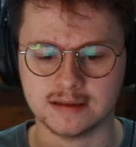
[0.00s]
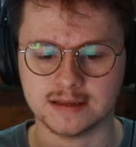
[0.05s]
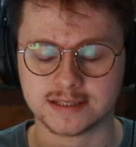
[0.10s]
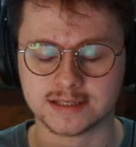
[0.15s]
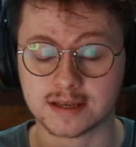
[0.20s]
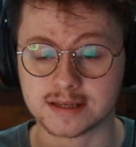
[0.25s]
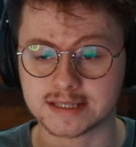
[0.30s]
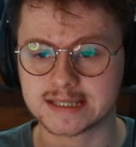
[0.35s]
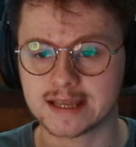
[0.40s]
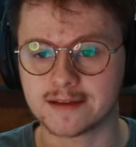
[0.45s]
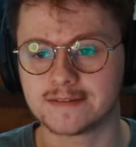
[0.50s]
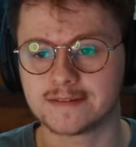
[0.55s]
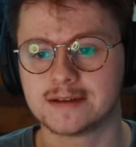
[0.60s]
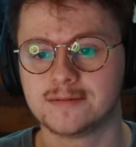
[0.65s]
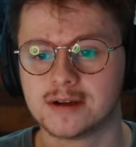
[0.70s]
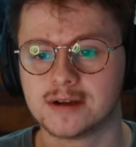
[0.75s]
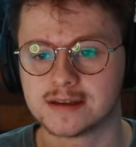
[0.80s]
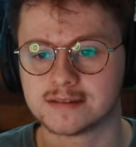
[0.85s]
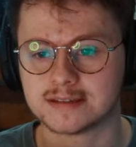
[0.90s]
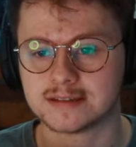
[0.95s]
So it's definitely
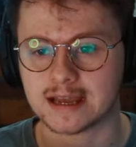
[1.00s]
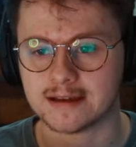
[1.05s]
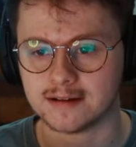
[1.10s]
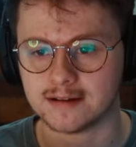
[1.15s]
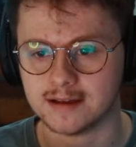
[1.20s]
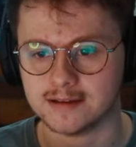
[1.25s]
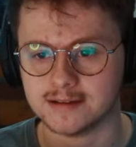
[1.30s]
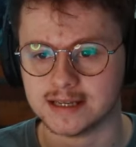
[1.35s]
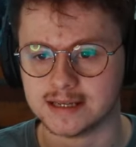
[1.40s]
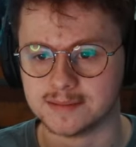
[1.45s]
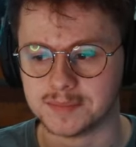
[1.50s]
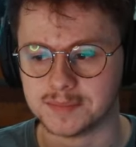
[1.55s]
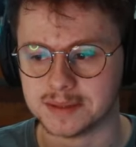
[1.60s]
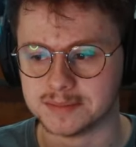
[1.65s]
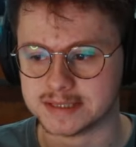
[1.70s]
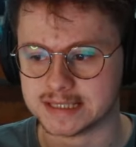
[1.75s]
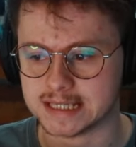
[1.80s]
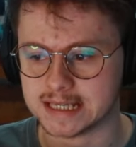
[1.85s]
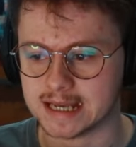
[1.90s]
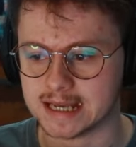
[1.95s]
worth downloading
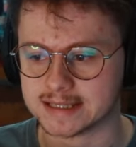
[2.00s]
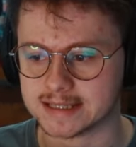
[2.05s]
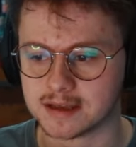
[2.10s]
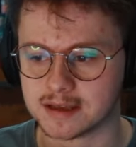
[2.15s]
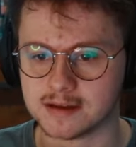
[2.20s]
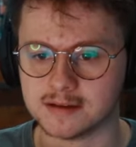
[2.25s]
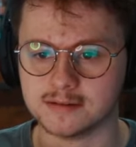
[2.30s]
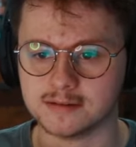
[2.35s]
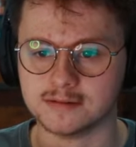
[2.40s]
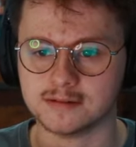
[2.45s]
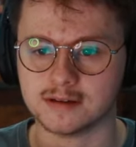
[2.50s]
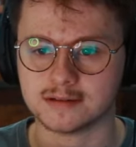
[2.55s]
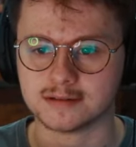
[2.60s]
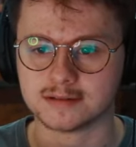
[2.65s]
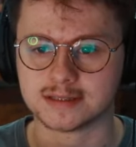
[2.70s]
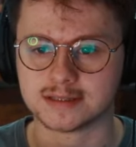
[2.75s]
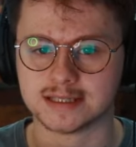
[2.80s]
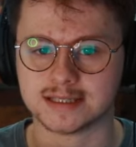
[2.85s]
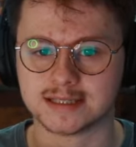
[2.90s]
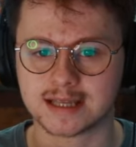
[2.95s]
BBCSO
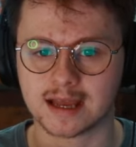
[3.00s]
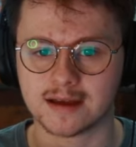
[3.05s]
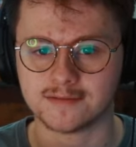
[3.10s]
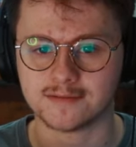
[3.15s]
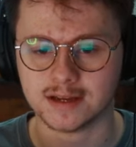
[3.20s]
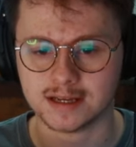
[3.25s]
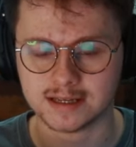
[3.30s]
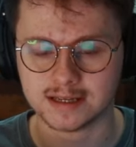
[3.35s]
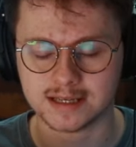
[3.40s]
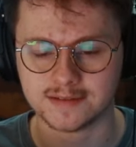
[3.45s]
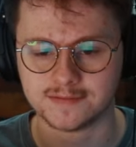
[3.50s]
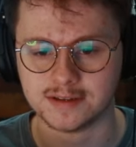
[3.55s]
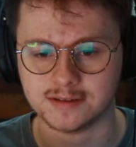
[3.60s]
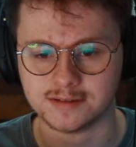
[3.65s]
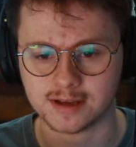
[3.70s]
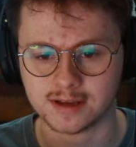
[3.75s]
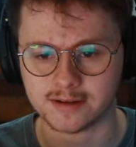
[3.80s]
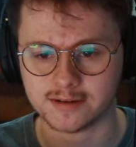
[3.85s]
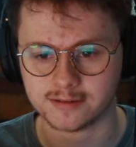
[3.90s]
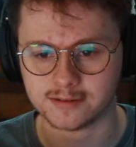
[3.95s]
Discover if you
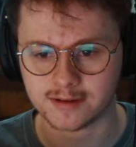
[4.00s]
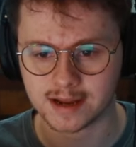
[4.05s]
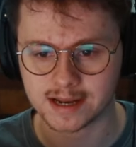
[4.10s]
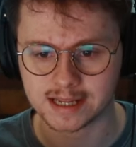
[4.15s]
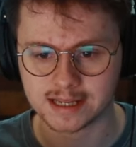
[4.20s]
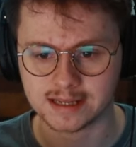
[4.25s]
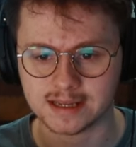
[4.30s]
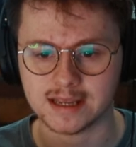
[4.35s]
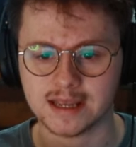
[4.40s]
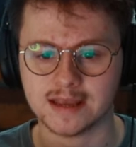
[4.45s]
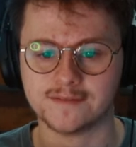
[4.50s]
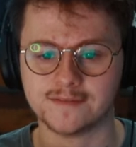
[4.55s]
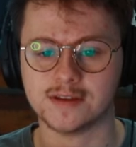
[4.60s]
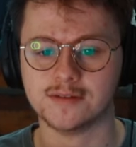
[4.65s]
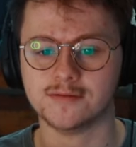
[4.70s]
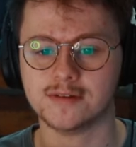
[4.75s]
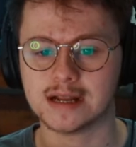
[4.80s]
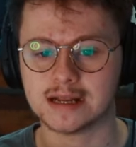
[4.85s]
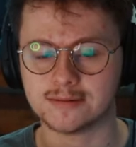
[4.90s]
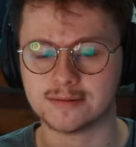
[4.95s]
don't already. If you
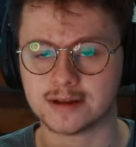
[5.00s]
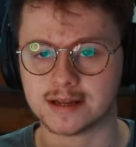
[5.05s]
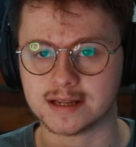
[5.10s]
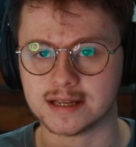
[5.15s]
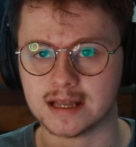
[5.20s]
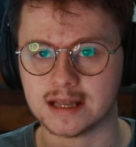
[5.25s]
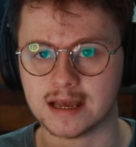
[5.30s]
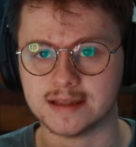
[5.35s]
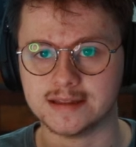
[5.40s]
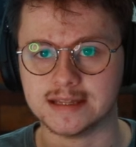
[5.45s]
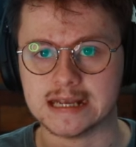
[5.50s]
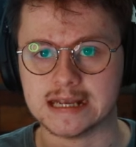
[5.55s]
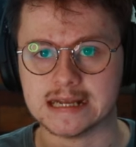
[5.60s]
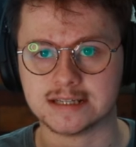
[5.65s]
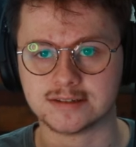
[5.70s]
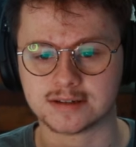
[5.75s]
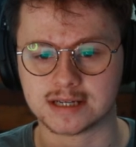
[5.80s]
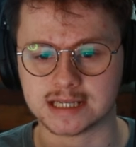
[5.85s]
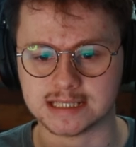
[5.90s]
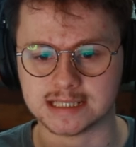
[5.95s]
really want to learn the
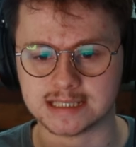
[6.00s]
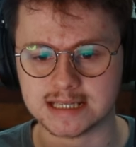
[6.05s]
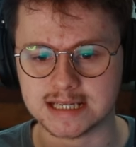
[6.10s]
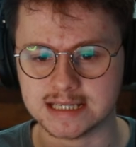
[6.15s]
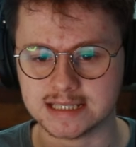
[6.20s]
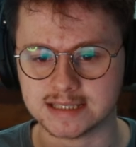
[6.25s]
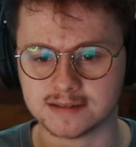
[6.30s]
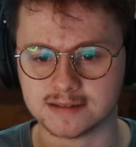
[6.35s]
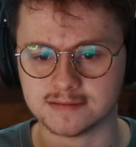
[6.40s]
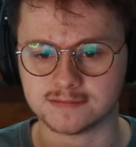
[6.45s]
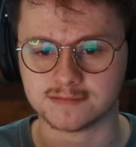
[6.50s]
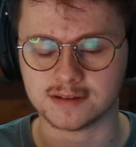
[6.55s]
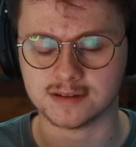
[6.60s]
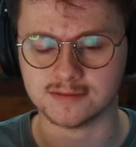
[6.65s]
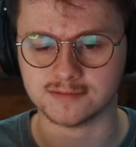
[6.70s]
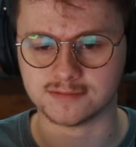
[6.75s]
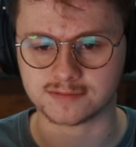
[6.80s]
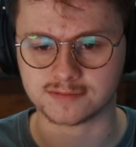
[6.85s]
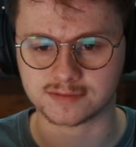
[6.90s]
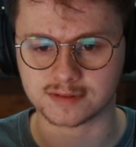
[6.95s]
intricacies
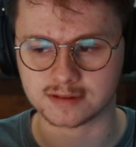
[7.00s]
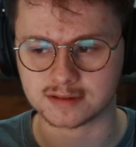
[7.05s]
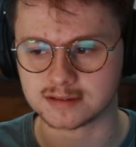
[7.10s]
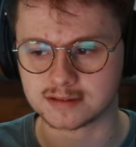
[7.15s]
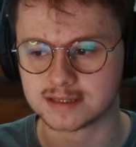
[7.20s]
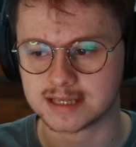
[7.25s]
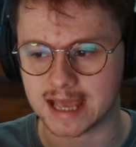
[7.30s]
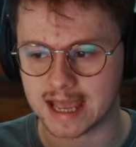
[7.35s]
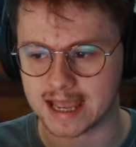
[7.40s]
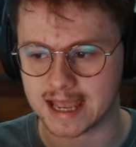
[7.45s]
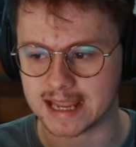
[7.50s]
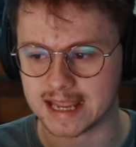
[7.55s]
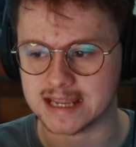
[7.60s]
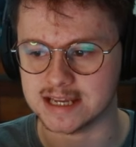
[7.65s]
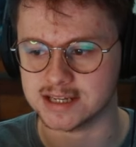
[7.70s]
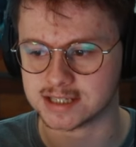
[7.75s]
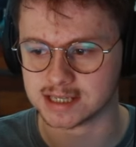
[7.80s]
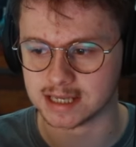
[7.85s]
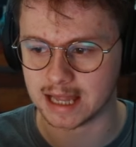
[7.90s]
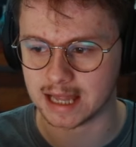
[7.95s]
of getting
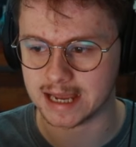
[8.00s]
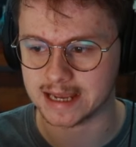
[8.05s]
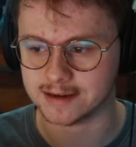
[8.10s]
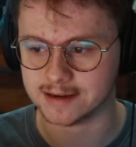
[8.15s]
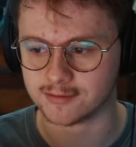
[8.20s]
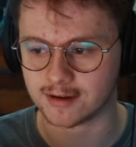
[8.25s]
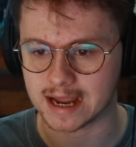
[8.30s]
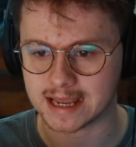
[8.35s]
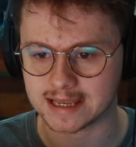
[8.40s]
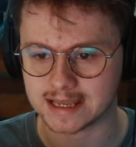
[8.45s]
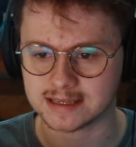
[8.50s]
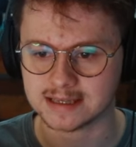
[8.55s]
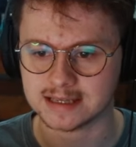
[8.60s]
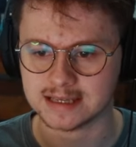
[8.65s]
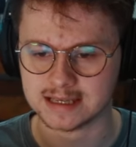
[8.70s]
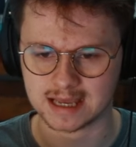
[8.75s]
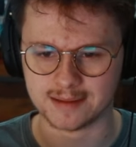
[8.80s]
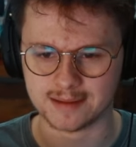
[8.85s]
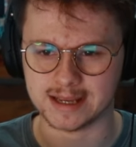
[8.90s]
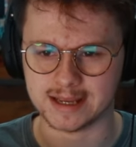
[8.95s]
each line right.
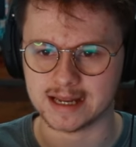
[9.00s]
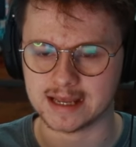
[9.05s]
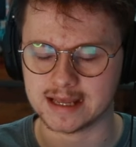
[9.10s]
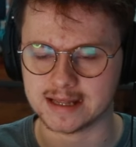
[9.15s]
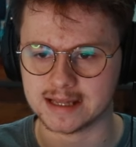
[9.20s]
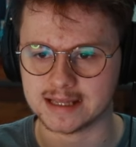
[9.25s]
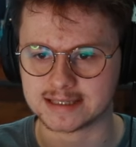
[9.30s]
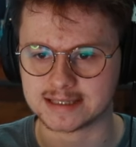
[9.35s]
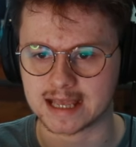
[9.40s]
I mean, in this